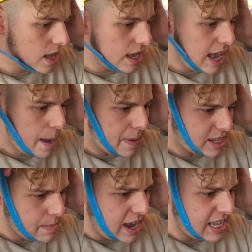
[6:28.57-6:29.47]
I'm no! Yeah, but
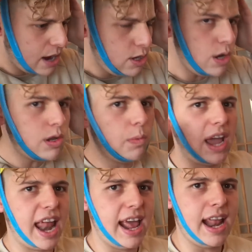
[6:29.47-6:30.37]
it's amazing how you don't
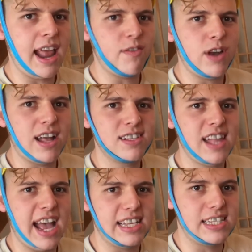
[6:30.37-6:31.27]
get it and everyone else
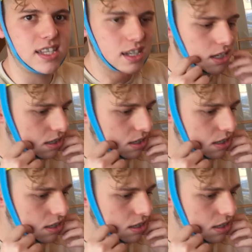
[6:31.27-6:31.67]
does.